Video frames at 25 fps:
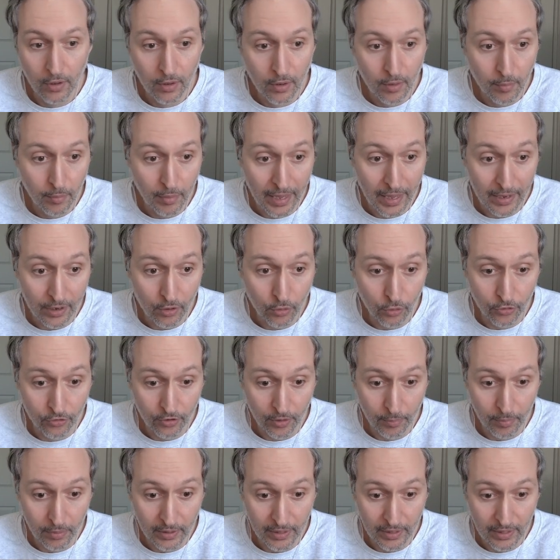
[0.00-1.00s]
black will
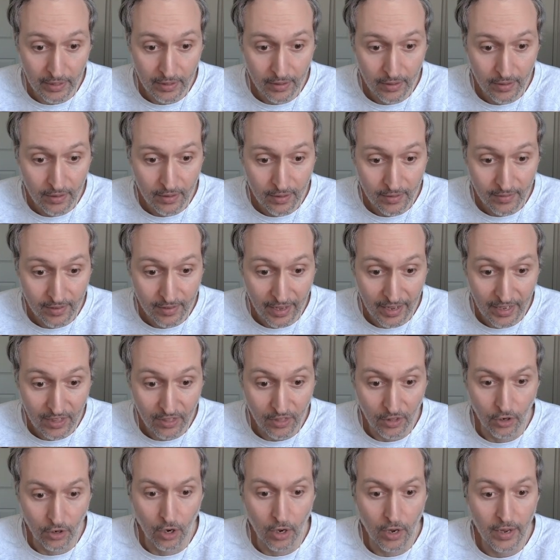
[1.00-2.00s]
simply take
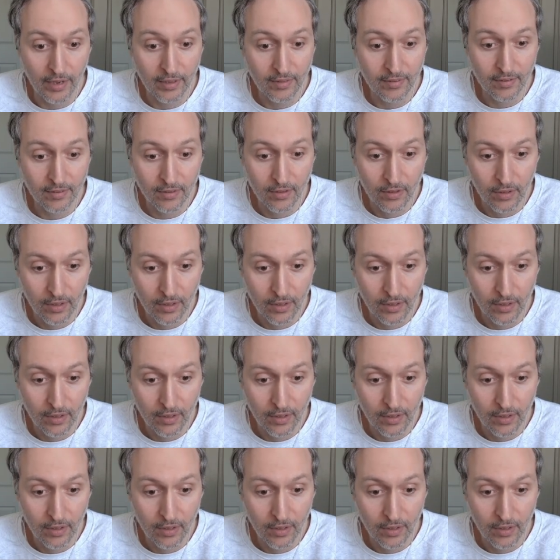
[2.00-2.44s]
the knight,